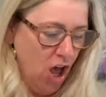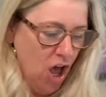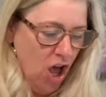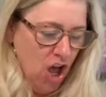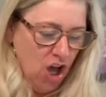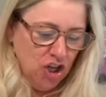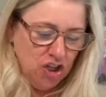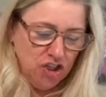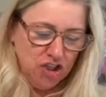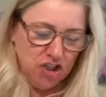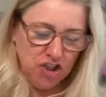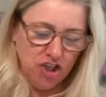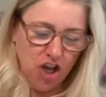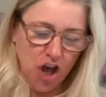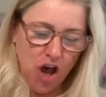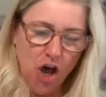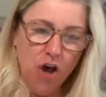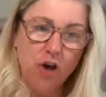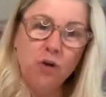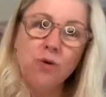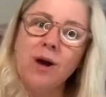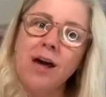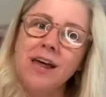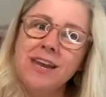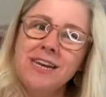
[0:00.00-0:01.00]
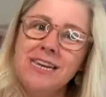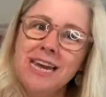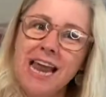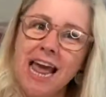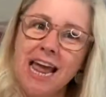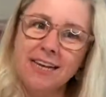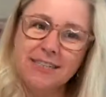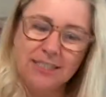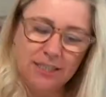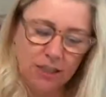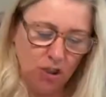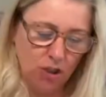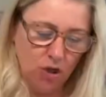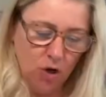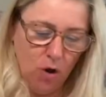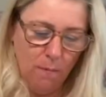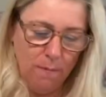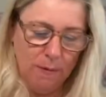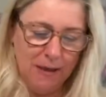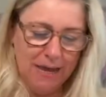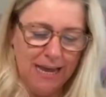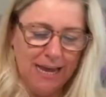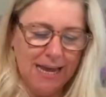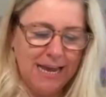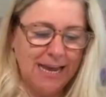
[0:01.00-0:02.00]
So next
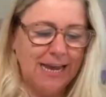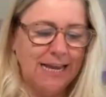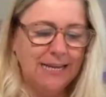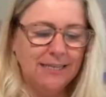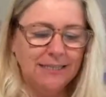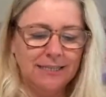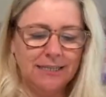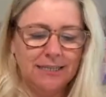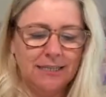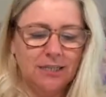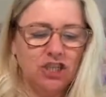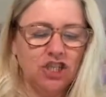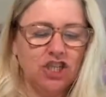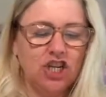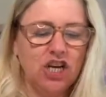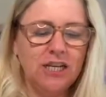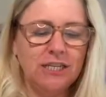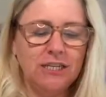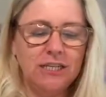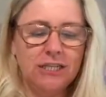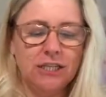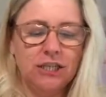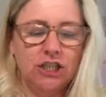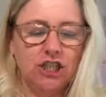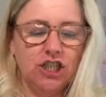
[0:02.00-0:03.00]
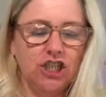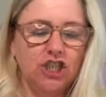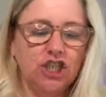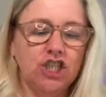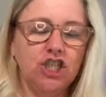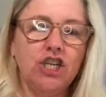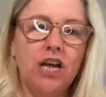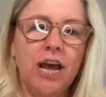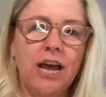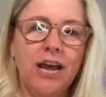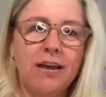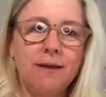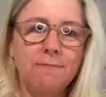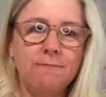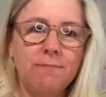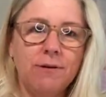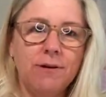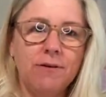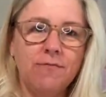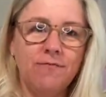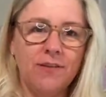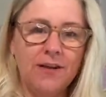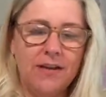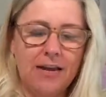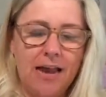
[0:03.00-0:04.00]
job is just to shape
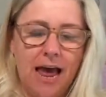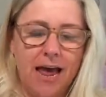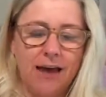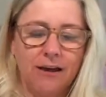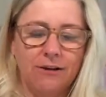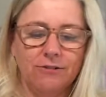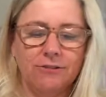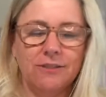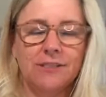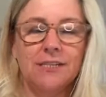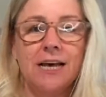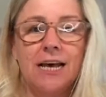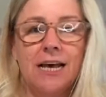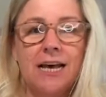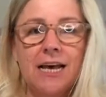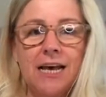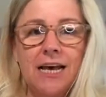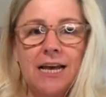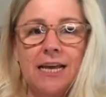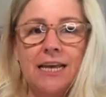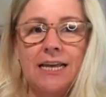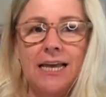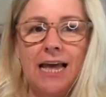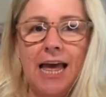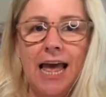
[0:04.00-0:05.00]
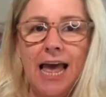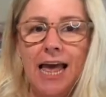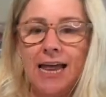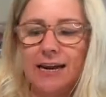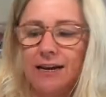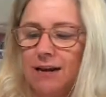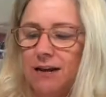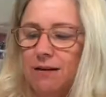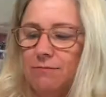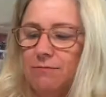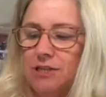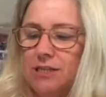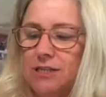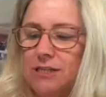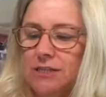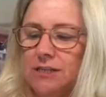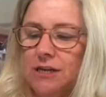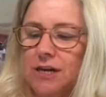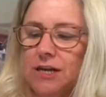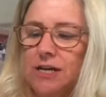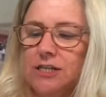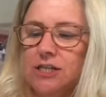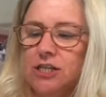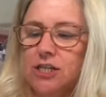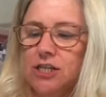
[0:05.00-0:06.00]
the nails. Again, I'm just
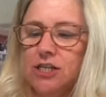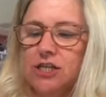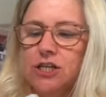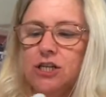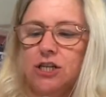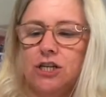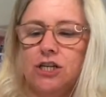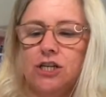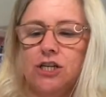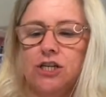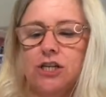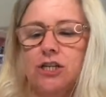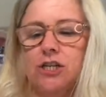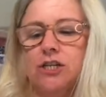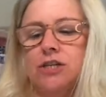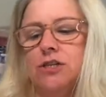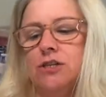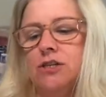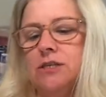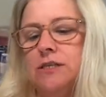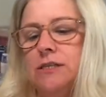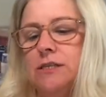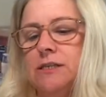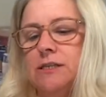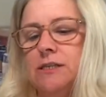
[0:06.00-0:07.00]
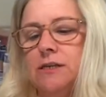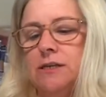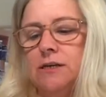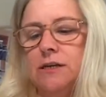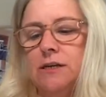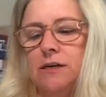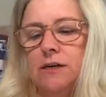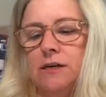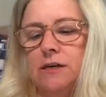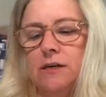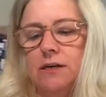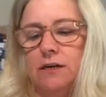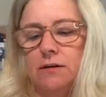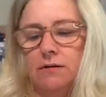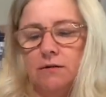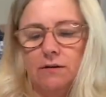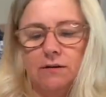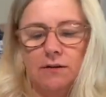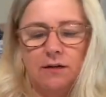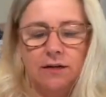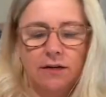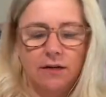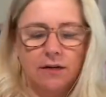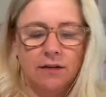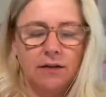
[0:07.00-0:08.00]
going to use
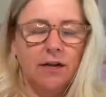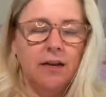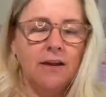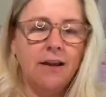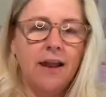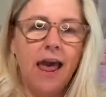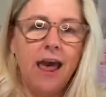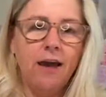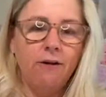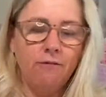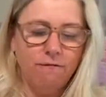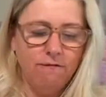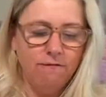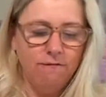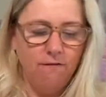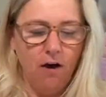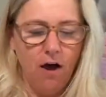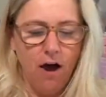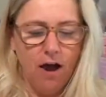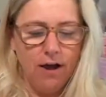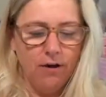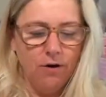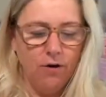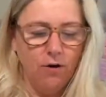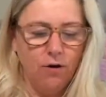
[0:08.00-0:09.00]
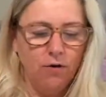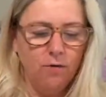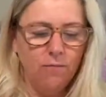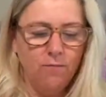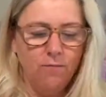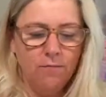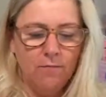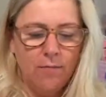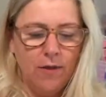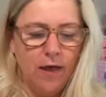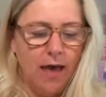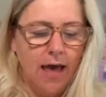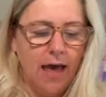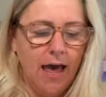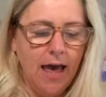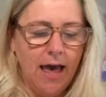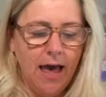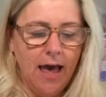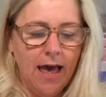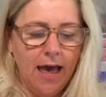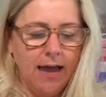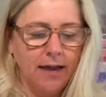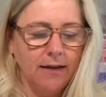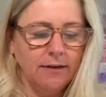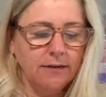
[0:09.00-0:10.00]
a nail file,
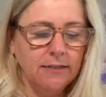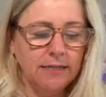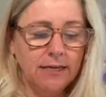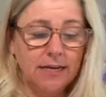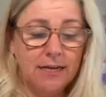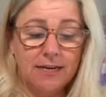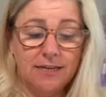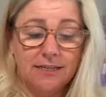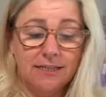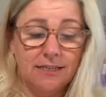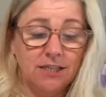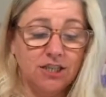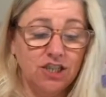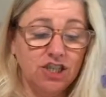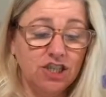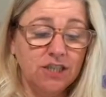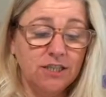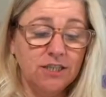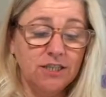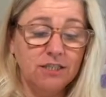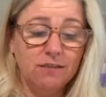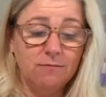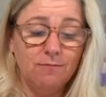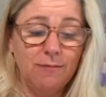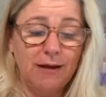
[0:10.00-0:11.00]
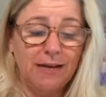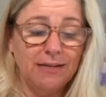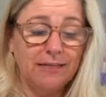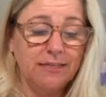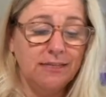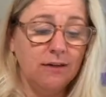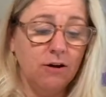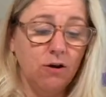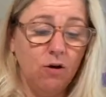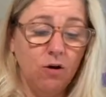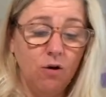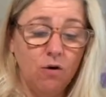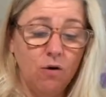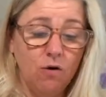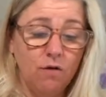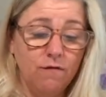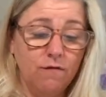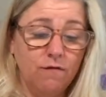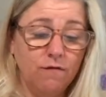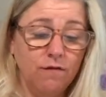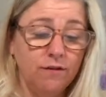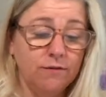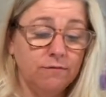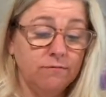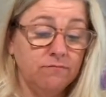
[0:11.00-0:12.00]
and it's just a matter
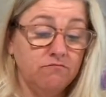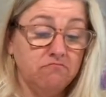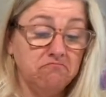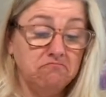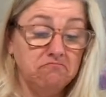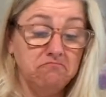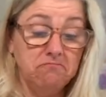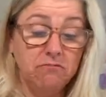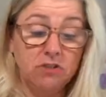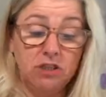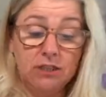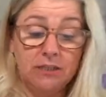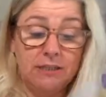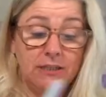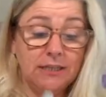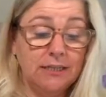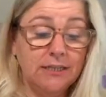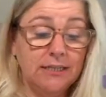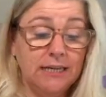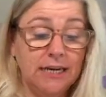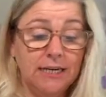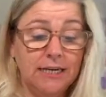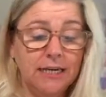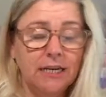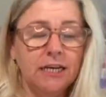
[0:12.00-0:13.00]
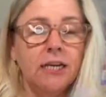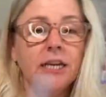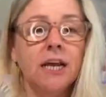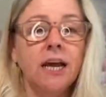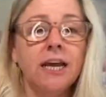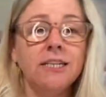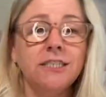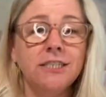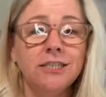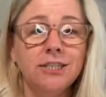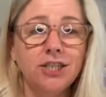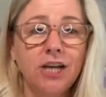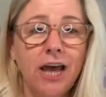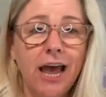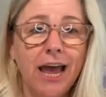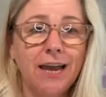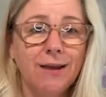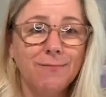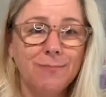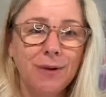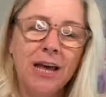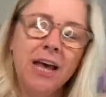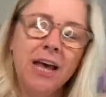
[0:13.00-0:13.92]
of just getting a nice shape.